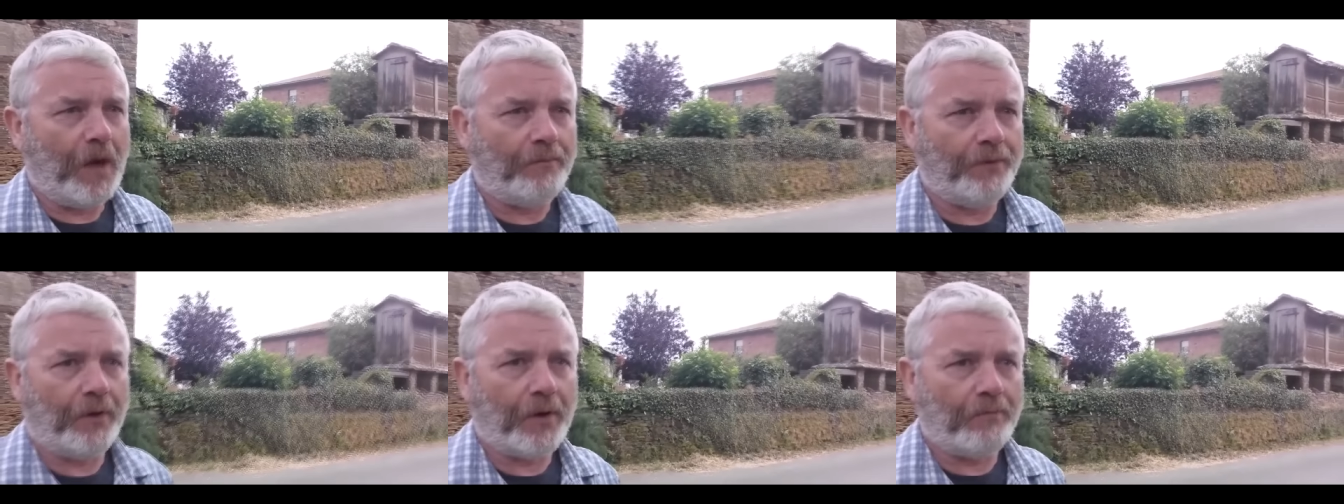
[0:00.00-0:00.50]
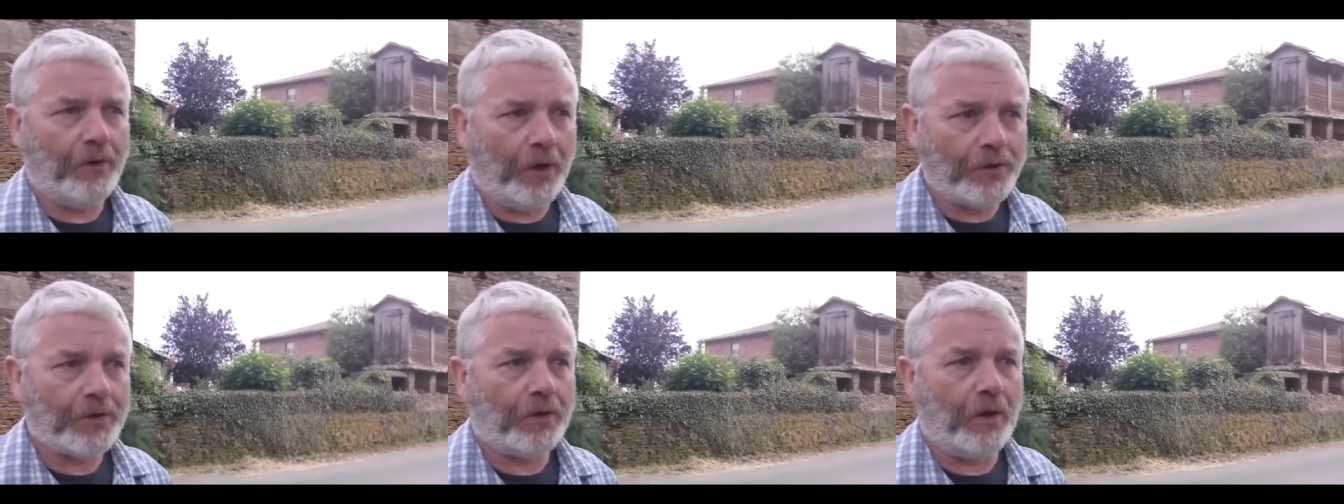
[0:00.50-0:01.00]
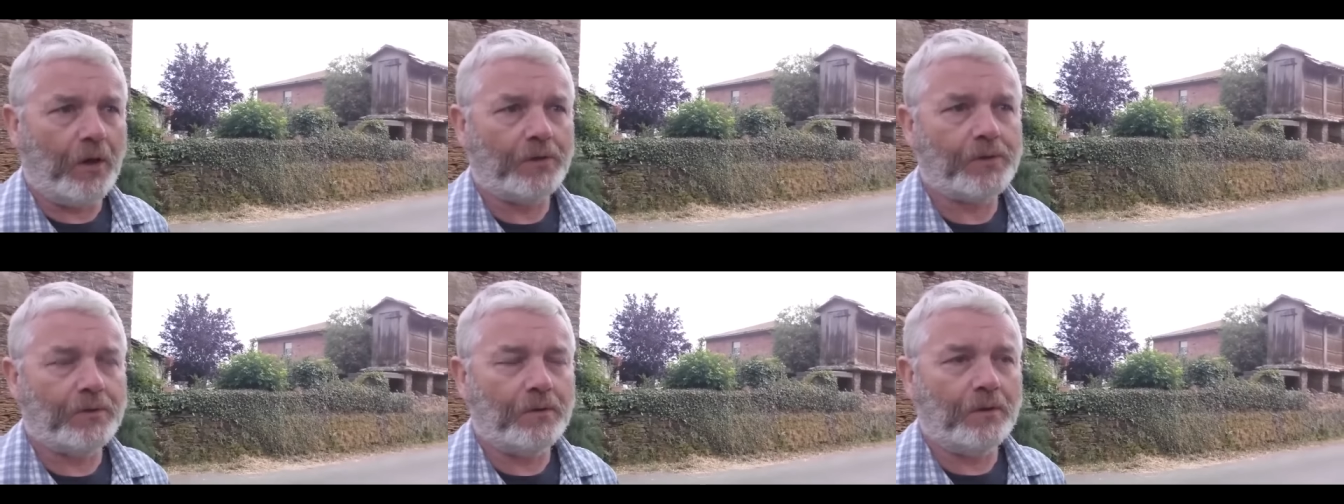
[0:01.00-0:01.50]
I felt I'd learnt a lot
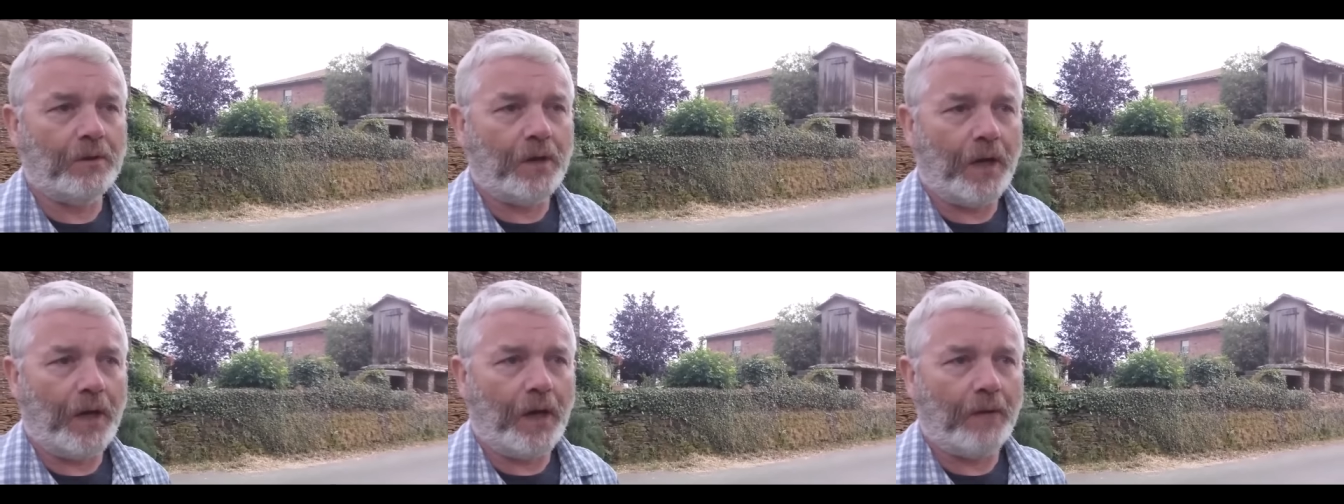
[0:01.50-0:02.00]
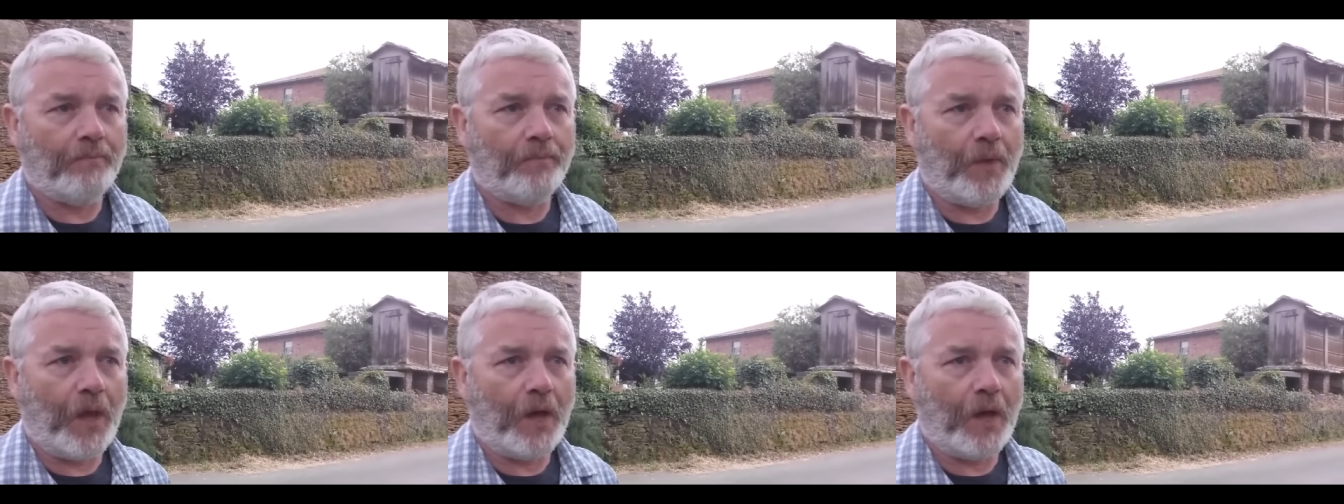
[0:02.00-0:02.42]
um,